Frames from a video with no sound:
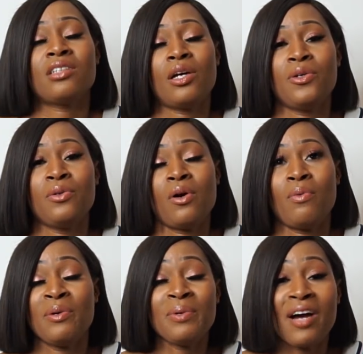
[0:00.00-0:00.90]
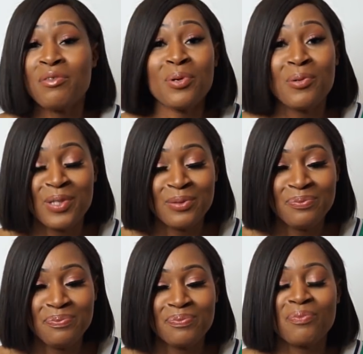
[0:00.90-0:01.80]
So when we have a
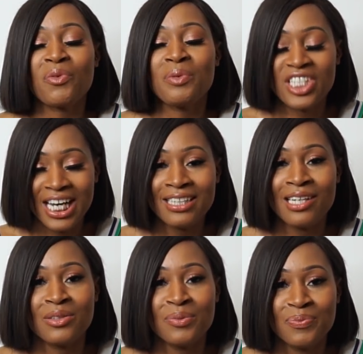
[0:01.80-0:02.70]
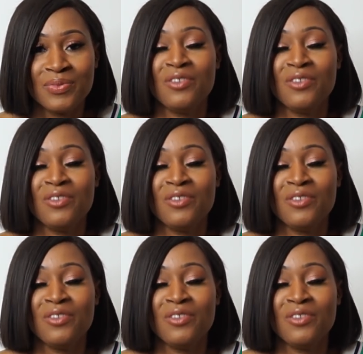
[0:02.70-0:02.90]
problem, we chat it out.